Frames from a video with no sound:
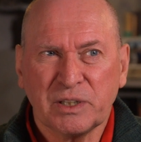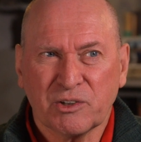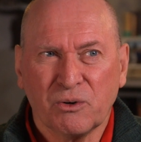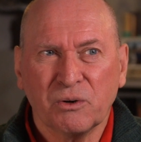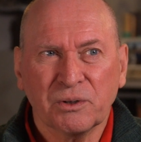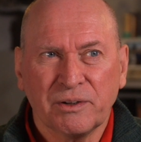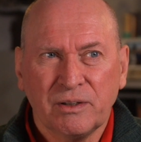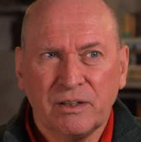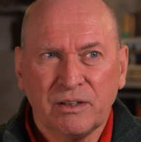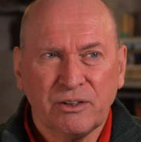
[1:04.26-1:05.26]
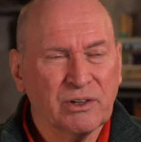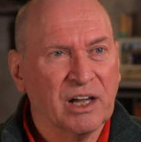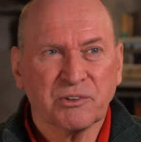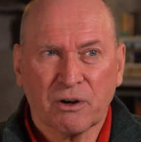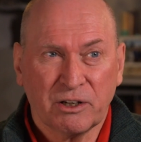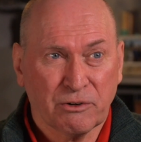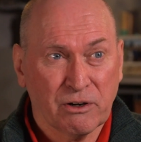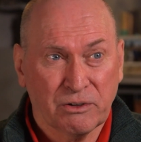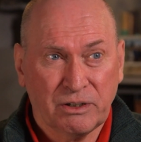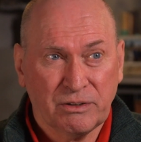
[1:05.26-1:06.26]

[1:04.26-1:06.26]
be told, you guys are on your own.